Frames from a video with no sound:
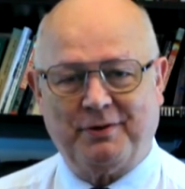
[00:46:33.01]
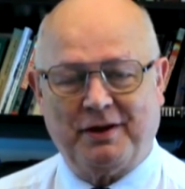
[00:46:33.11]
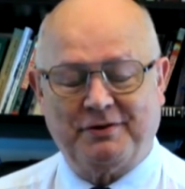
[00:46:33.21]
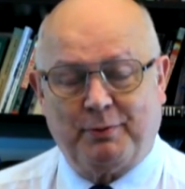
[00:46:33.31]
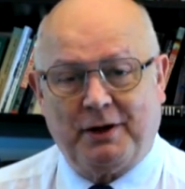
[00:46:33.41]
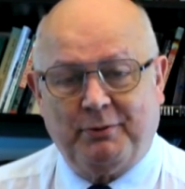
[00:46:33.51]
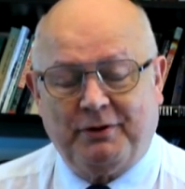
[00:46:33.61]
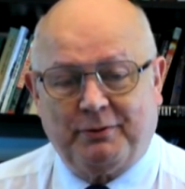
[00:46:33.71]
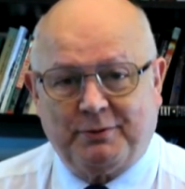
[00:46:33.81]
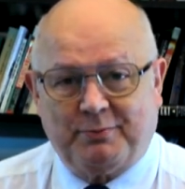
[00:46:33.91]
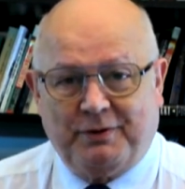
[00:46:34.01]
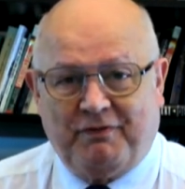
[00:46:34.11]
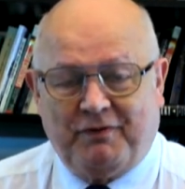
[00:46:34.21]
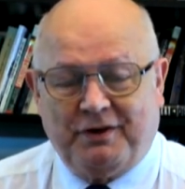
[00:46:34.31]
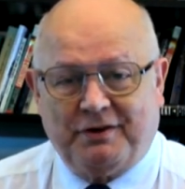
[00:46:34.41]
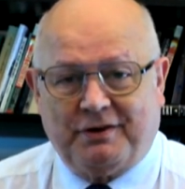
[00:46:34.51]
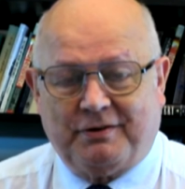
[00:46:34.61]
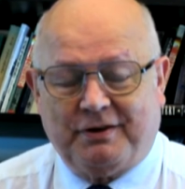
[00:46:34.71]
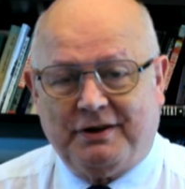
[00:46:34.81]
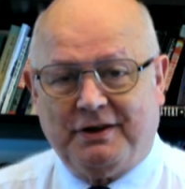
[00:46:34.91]
That's why we feel
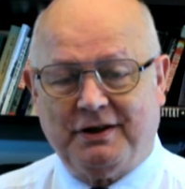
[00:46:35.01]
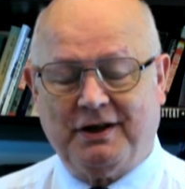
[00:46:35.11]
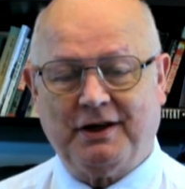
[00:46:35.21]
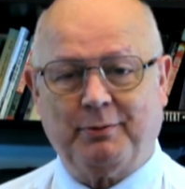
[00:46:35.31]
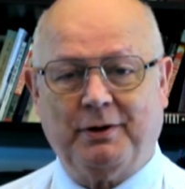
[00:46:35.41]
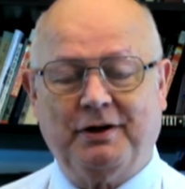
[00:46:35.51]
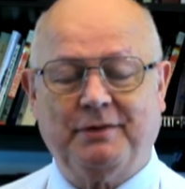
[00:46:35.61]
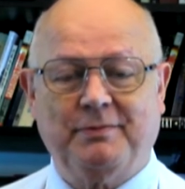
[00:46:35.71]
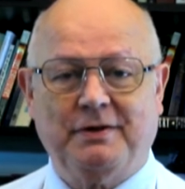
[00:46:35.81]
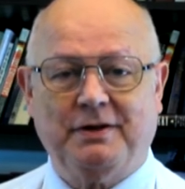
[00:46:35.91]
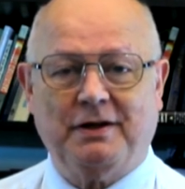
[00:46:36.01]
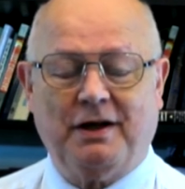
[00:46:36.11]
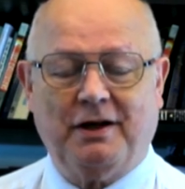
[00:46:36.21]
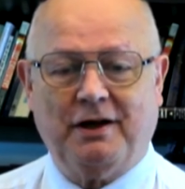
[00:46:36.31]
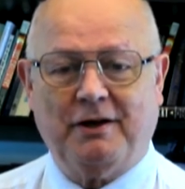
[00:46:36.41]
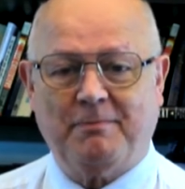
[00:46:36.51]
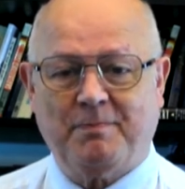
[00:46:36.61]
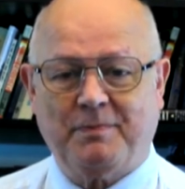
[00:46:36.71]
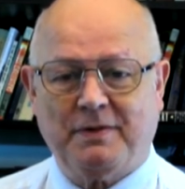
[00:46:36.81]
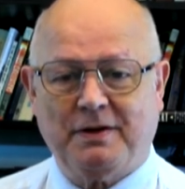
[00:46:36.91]
like we're
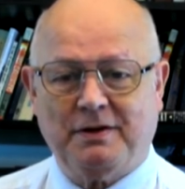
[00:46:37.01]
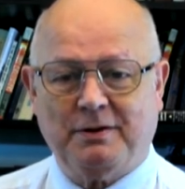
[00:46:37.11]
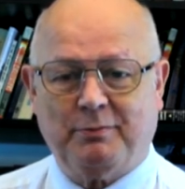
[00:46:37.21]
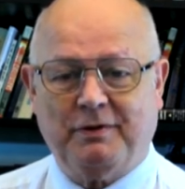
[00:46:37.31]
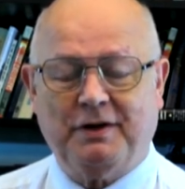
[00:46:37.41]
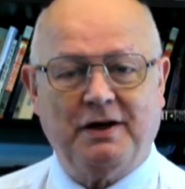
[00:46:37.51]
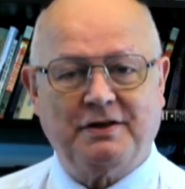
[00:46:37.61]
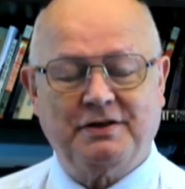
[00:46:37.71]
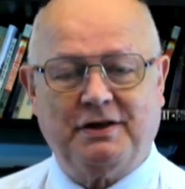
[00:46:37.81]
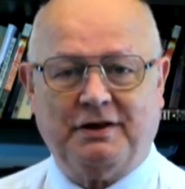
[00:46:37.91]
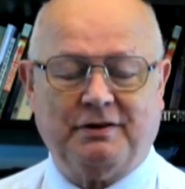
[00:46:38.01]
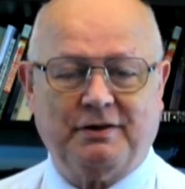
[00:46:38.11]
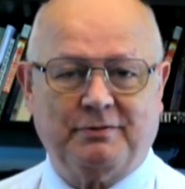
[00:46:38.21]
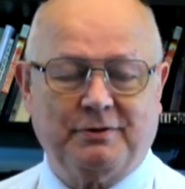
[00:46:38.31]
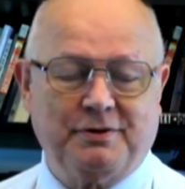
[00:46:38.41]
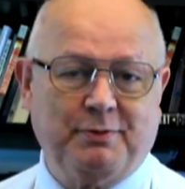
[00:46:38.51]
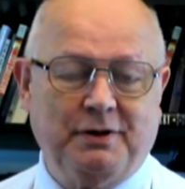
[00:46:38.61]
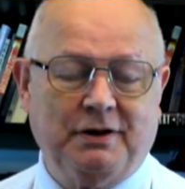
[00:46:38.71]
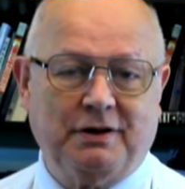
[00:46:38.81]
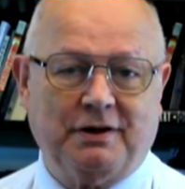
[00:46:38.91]
in exile, because we
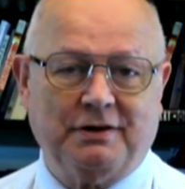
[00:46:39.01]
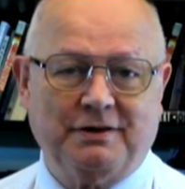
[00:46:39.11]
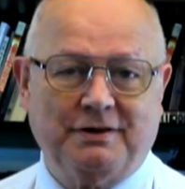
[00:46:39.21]
are.